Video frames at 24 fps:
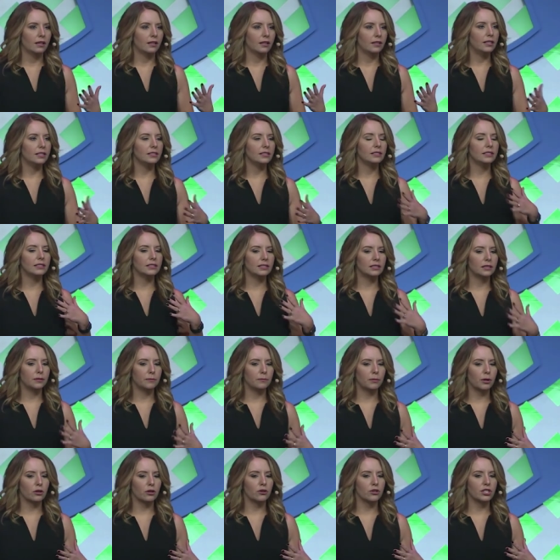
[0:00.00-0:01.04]
This is the
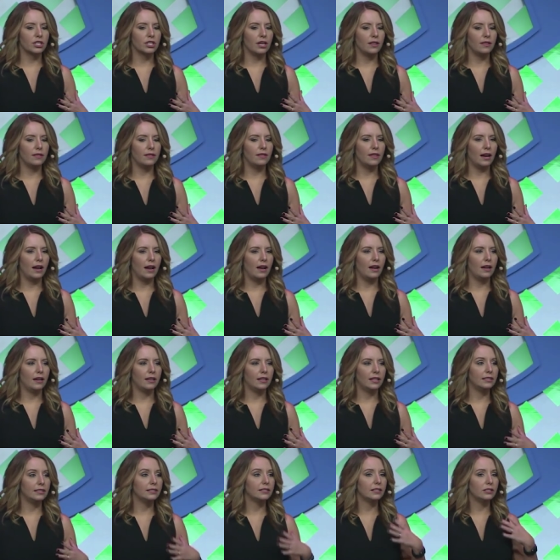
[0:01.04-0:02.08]
person that
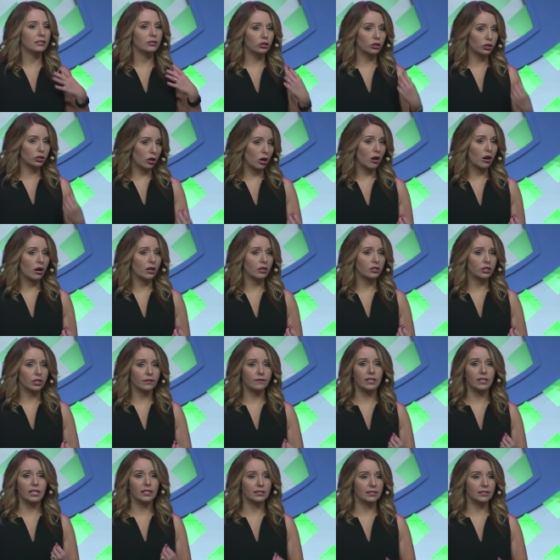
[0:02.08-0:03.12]
is in charge
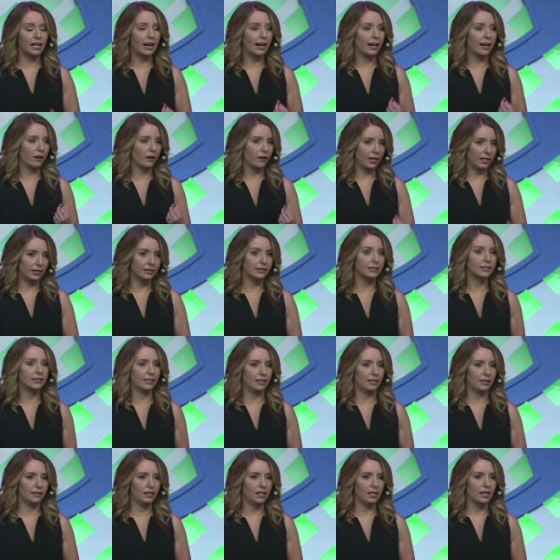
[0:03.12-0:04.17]
of the entire
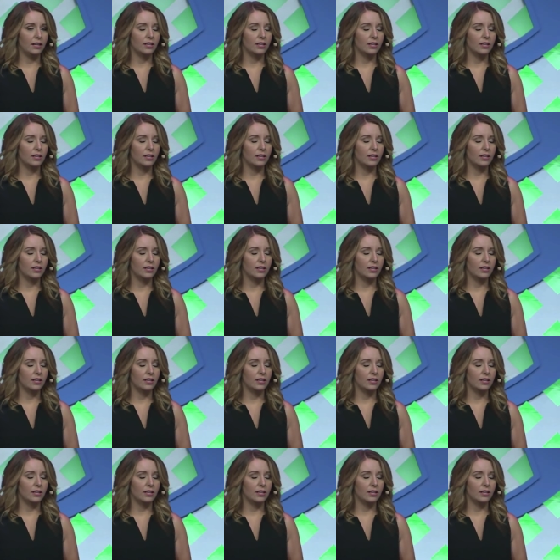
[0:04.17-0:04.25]
incident.